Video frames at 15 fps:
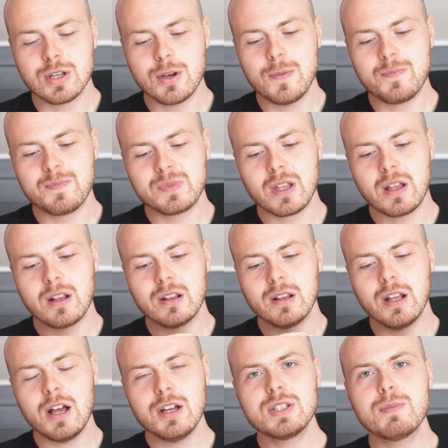So
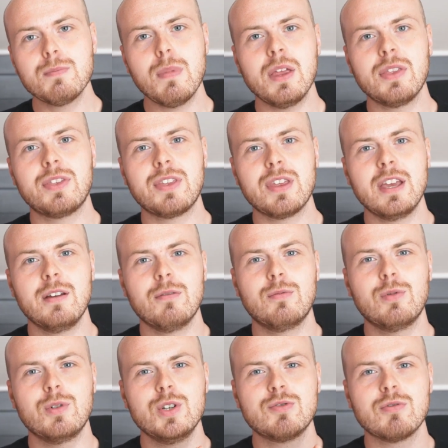last month, it
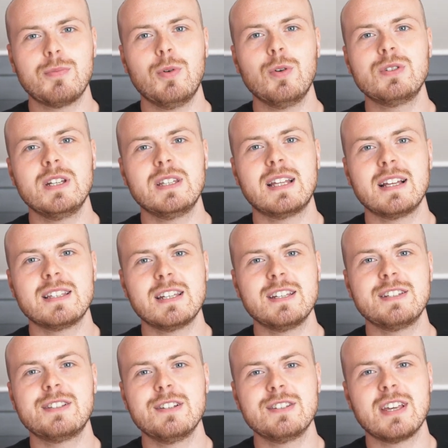was reported that
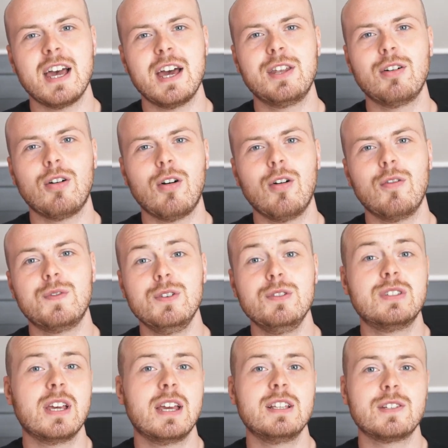Tesla's head of
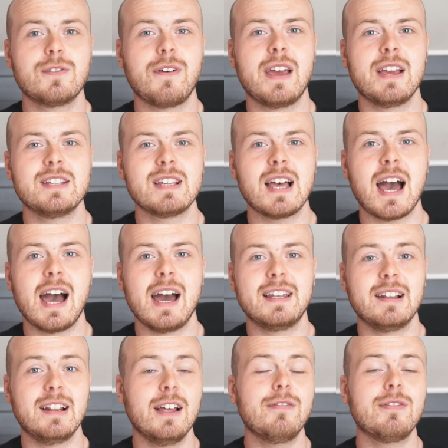user interface
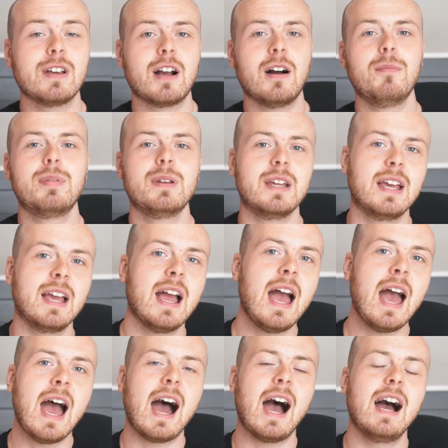had left the company
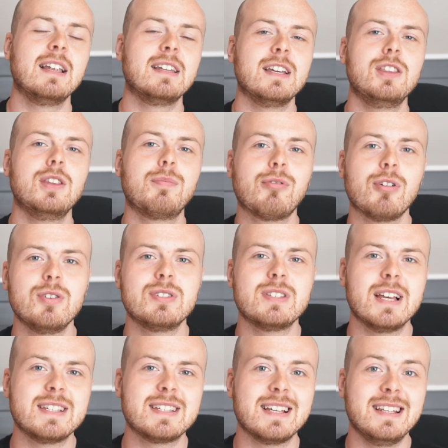and in the
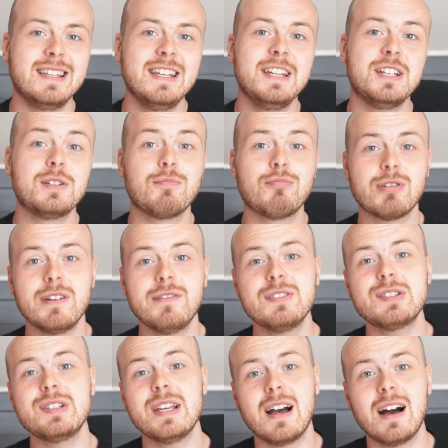process leaked
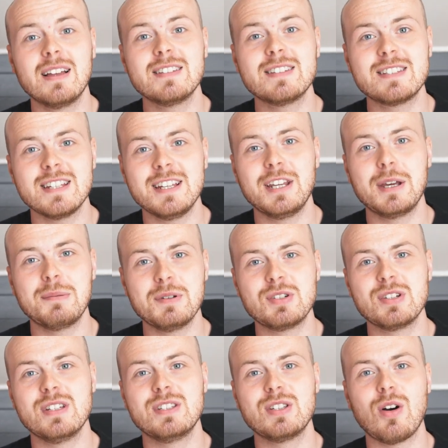previously unseen
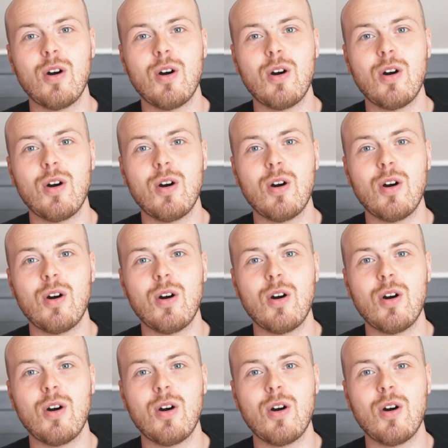images